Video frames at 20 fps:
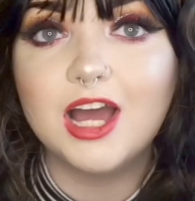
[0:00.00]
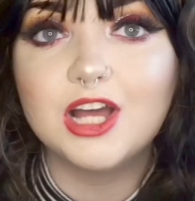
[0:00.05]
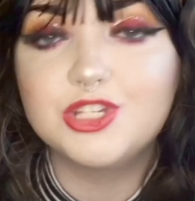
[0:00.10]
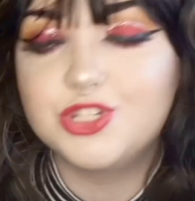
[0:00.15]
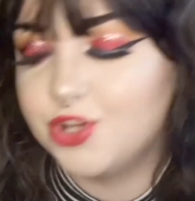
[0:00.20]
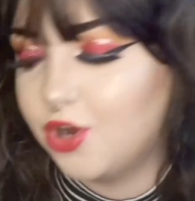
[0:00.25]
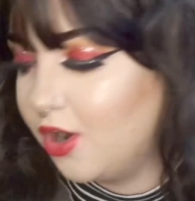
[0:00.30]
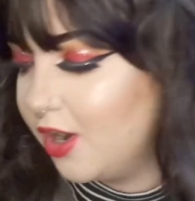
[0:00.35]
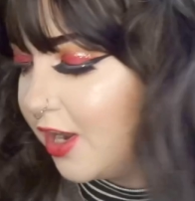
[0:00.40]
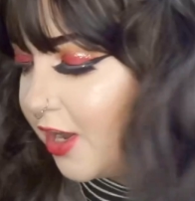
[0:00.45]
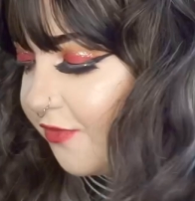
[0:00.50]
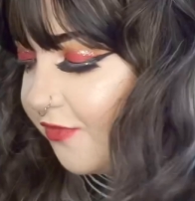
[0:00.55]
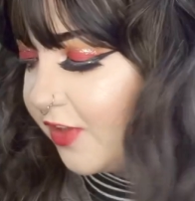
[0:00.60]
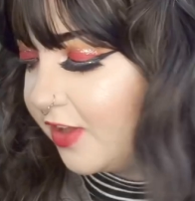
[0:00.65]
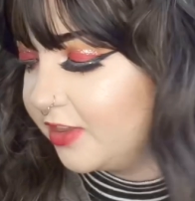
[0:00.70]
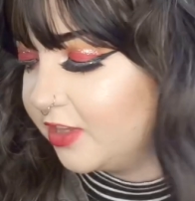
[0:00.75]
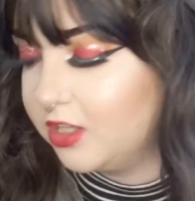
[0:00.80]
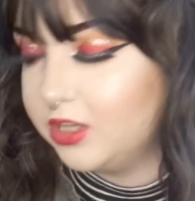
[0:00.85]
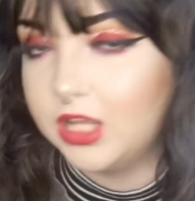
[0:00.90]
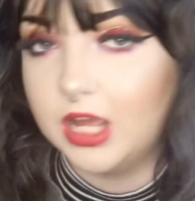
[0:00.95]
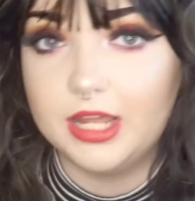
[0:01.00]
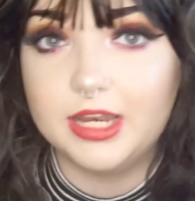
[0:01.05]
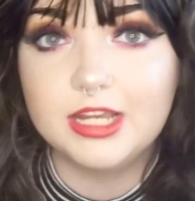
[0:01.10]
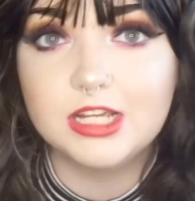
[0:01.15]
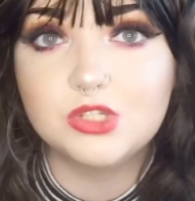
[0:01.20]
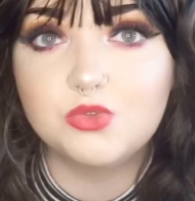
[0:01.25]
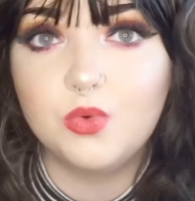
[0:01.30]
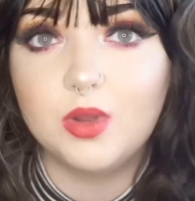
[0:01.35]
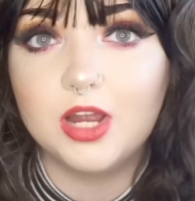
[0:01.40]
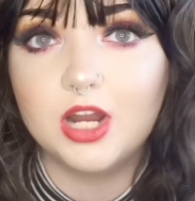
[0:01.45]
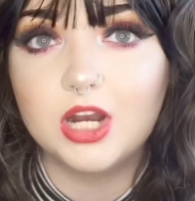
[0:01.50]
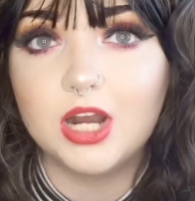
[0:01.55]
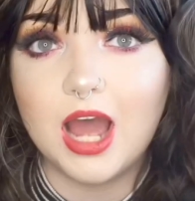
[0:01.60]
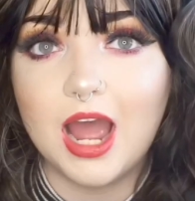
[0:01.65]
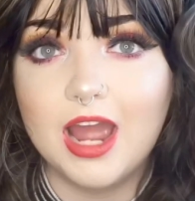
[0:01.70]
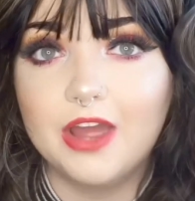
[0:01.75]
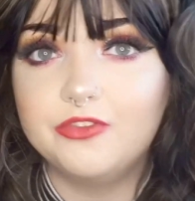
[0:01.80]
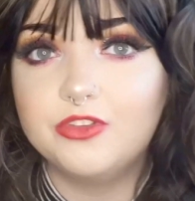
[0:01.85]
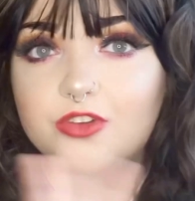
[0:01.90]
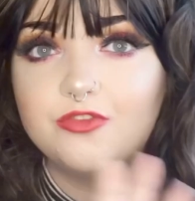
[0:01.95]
eh, sorry if like the lighting's weird. I have to